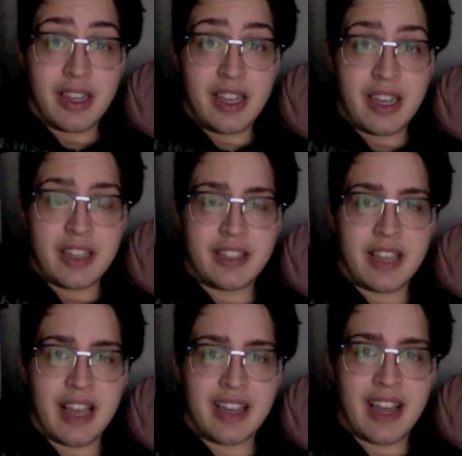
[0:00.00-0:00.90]
is
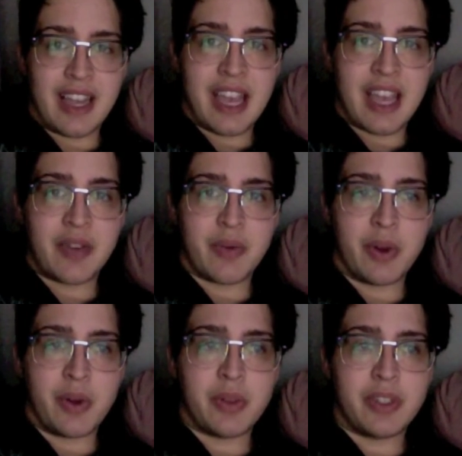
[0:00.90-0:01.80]
that I can't
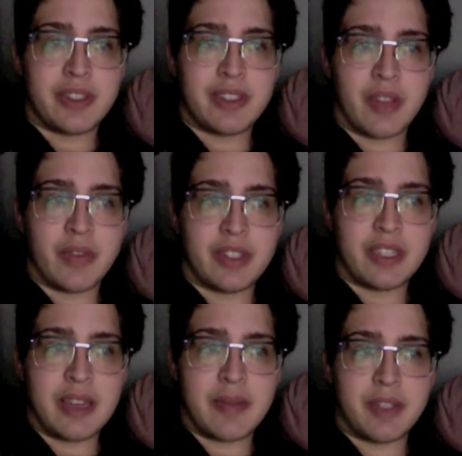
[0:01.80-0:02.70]
root
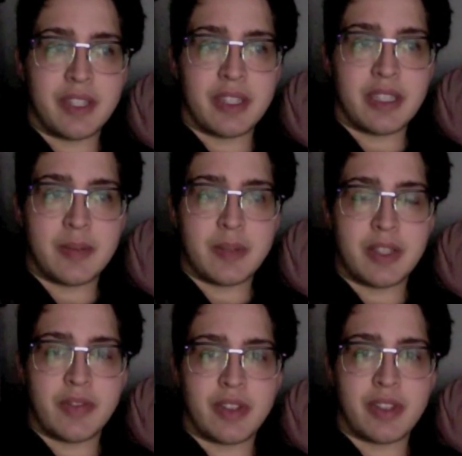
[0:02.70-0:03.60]
self-esteem to
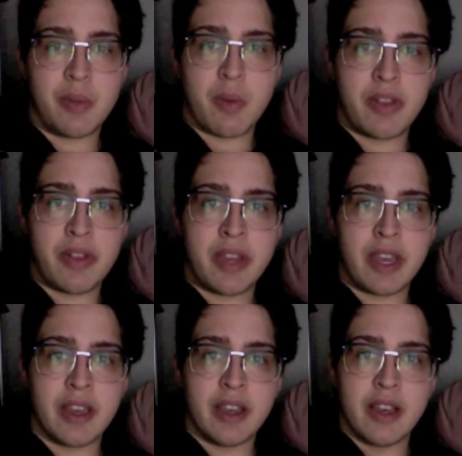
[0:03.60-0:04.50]
specifically one
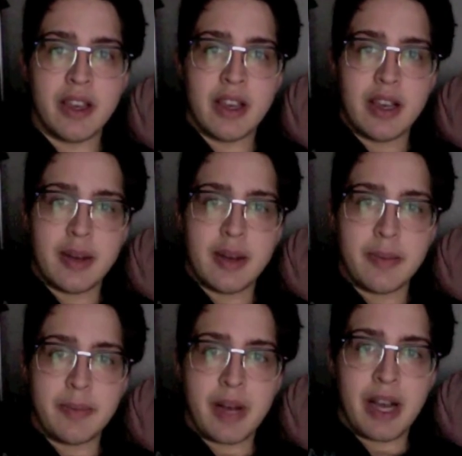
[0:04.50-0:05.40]
thing.
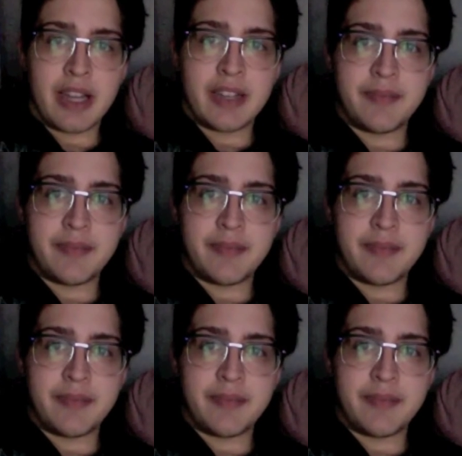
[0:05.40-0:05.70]
But